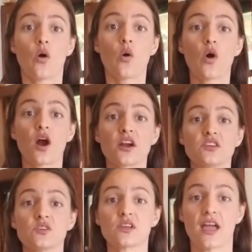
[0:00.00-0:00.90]
Or
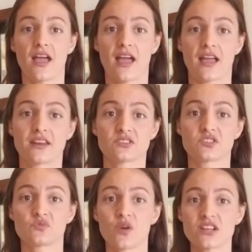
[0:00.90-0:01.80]
you can
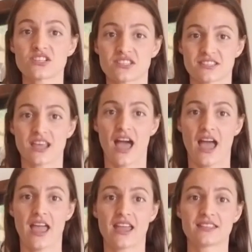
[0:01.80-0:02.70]
switch
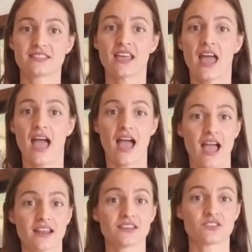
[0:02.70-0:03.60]
sides
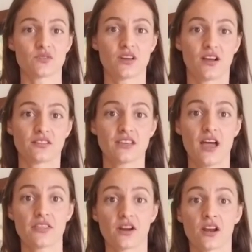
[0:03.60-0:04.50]
and do it on
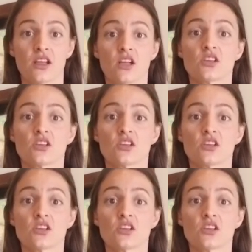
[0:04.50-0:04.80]
the other.